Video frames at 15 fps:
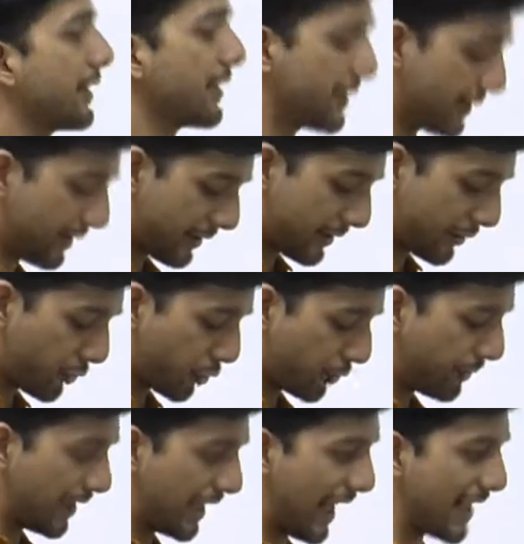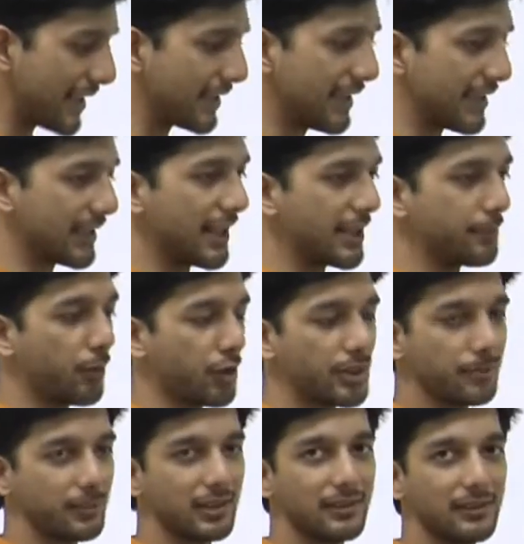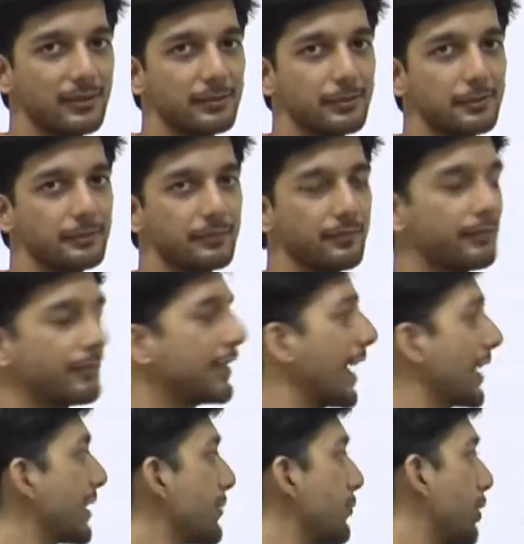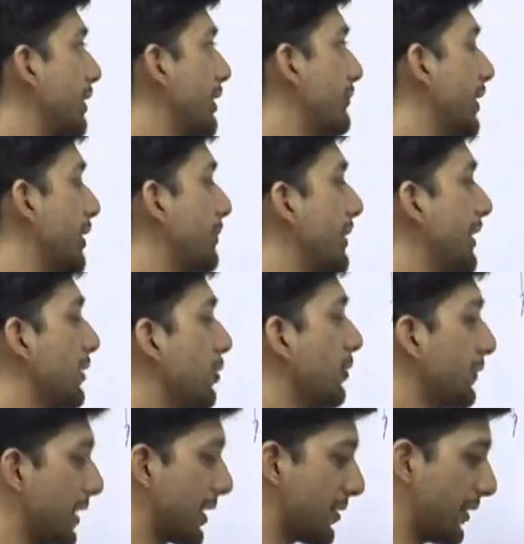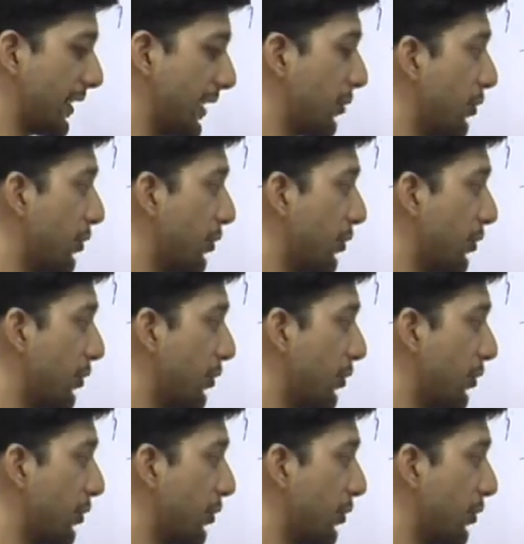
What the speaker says: this distance should be as less as possible. That is what the fundamental of clustering